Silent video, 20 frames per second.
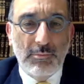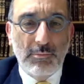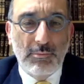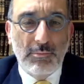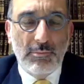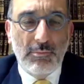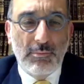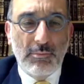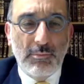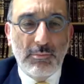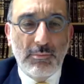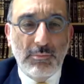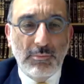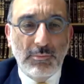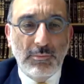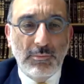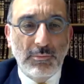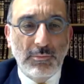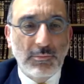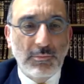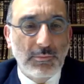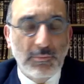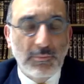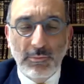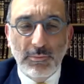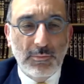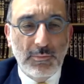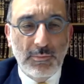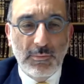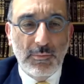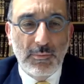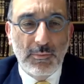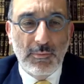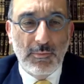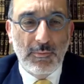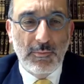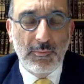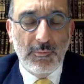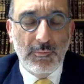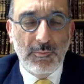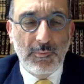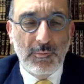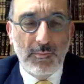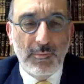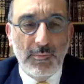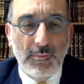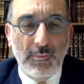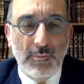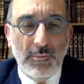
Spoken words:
think that I know for me,